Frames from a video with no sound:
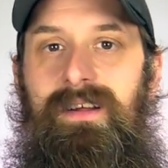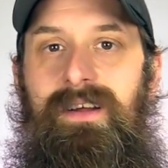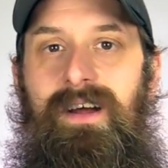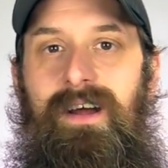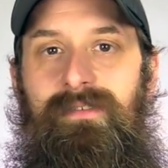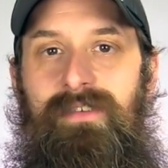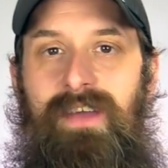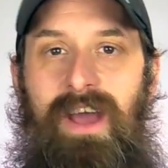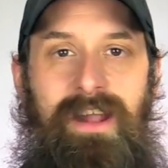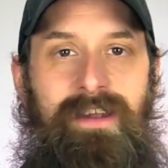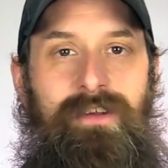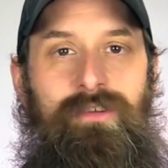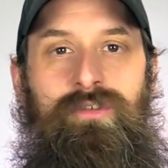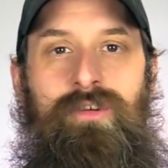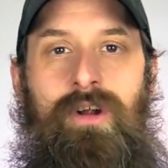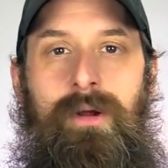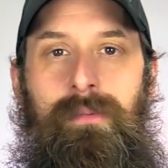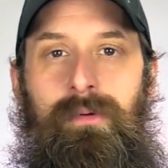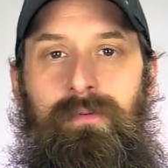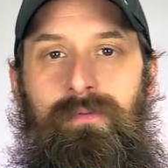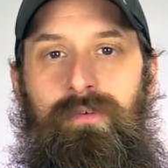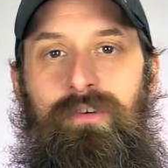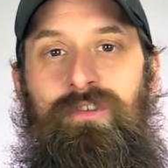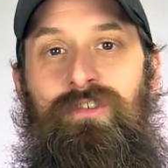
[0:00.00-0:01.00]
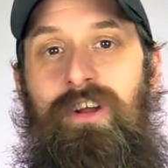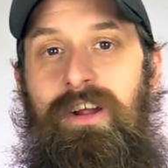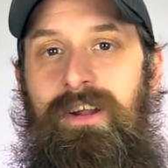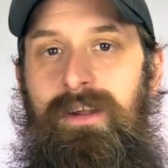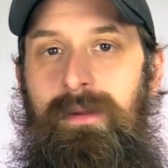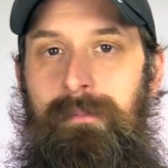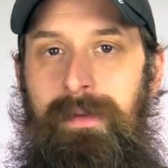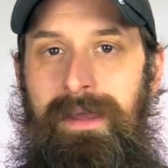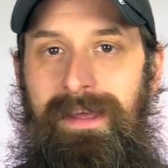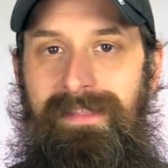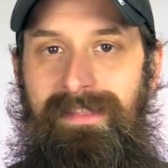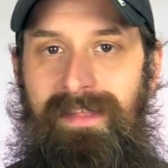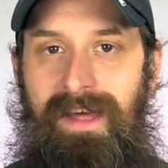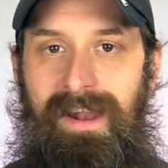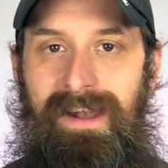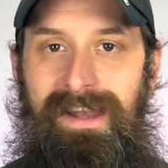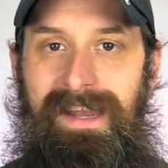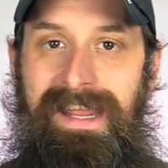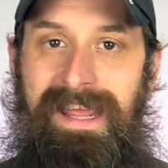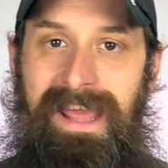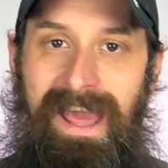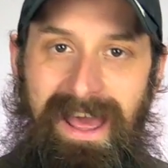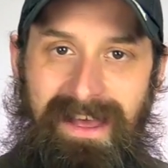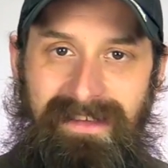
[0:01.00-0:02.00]
I've gotten in trouble for trying to make
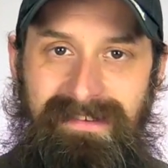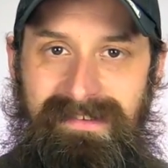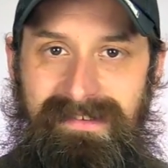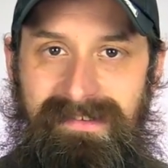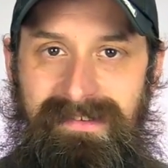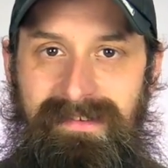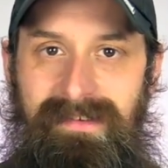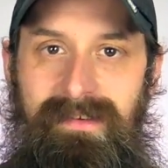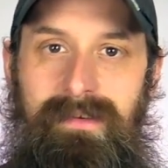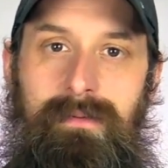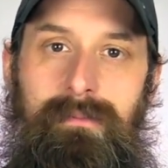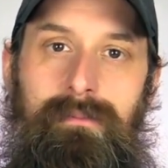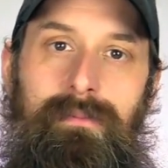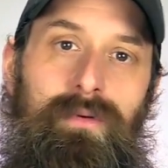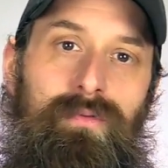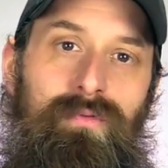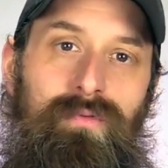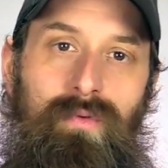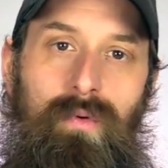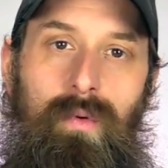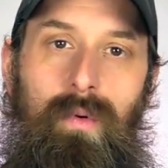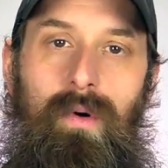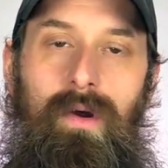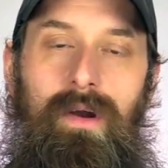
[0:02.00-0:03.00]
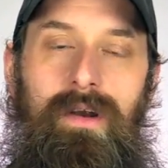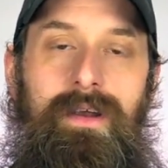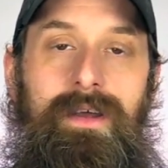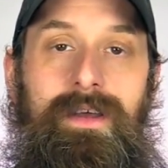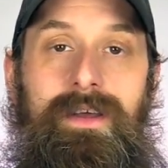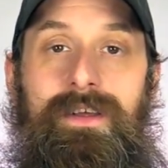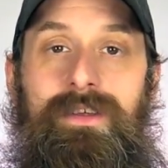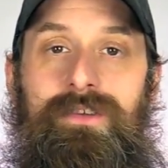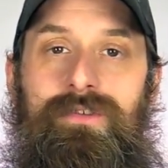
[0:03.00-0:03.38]
that guess before,